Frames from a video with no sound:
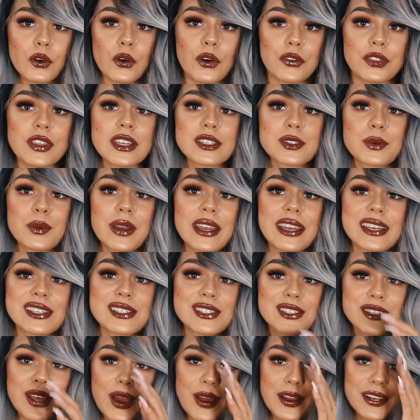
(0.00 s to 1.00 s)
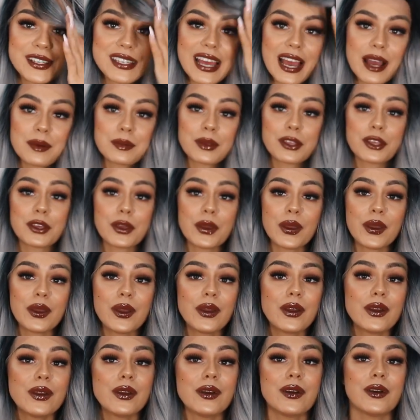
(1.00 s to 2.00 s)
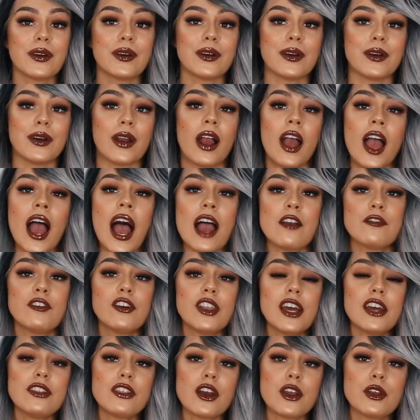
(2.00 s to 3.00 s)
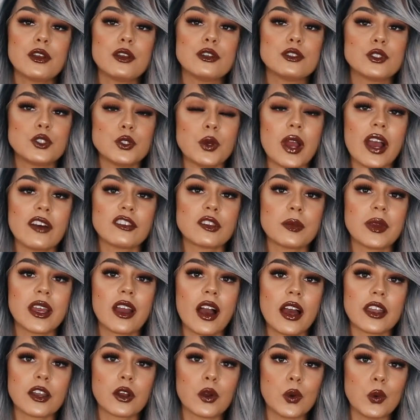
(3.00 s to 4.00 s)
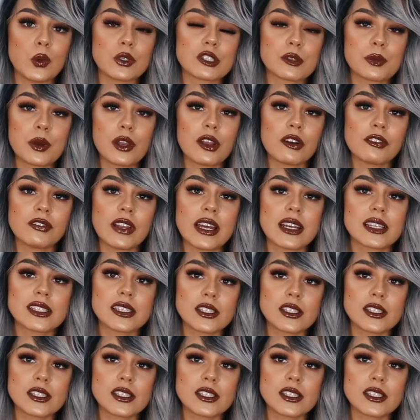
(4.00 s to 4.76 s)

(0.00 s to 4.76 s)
God, this wig is so damn cute. I feel like though you do have to be kind of cool to pull off like